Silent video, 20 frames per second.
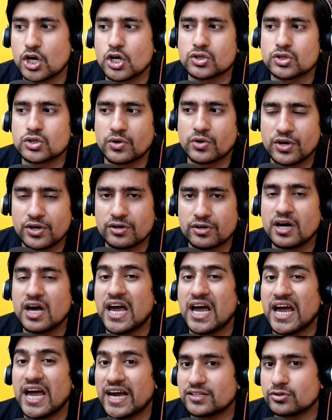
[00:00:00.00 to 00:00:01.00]
So here
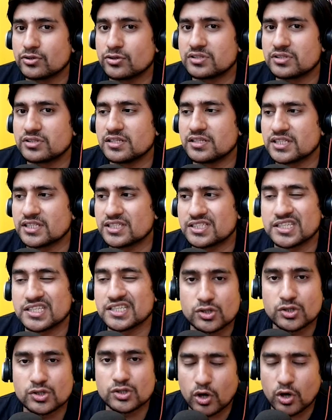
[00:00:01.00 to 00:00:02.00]
exhausting testing
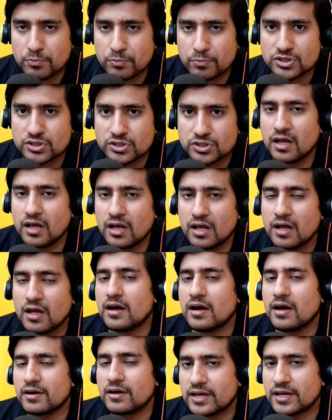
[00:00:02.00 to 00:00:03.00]
is not possible,
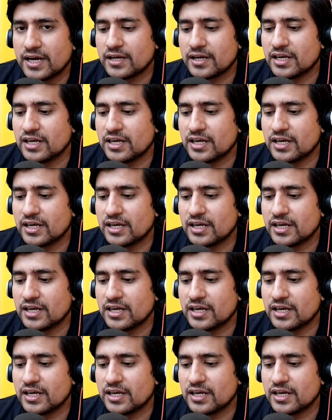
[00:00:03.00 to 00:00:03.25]
right?